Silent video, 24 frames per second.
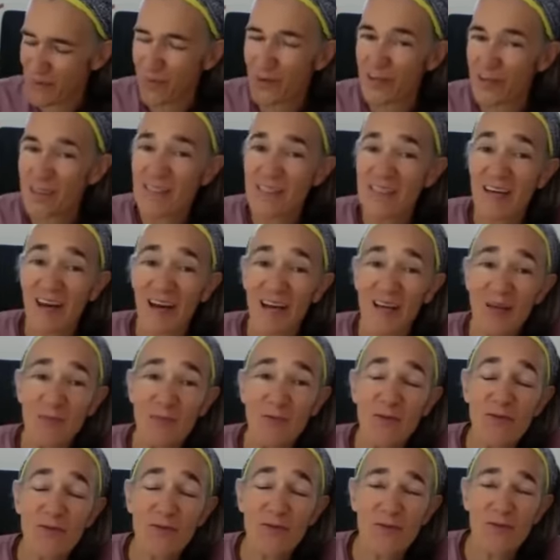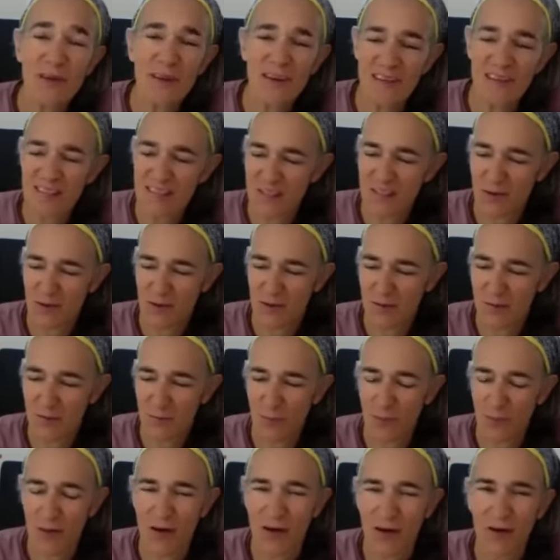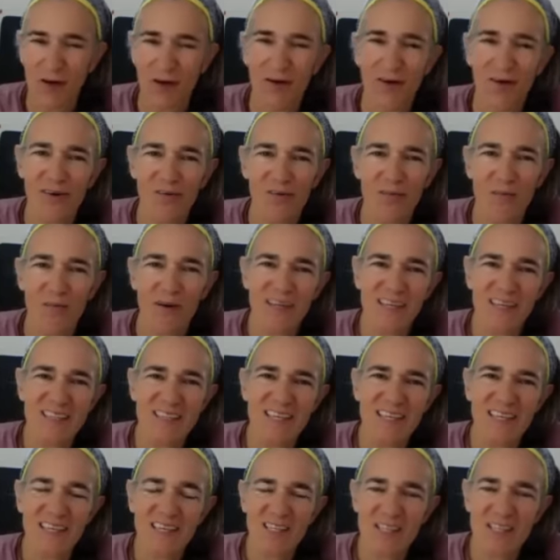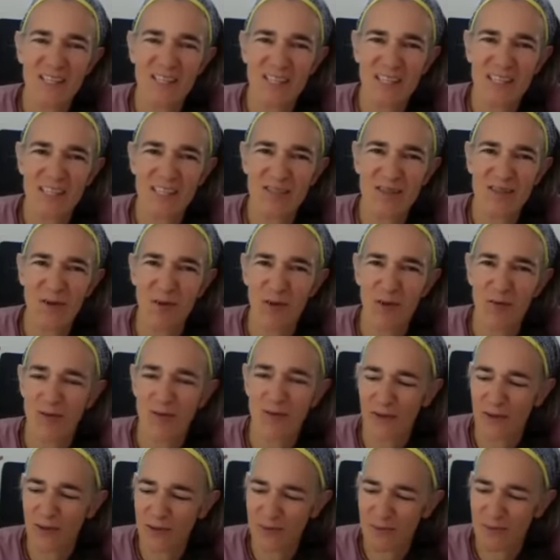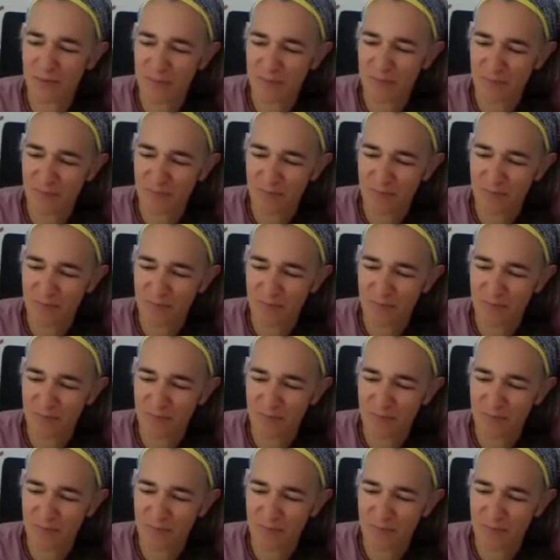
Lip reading: once the honeymoon phase of prayer meditation is over,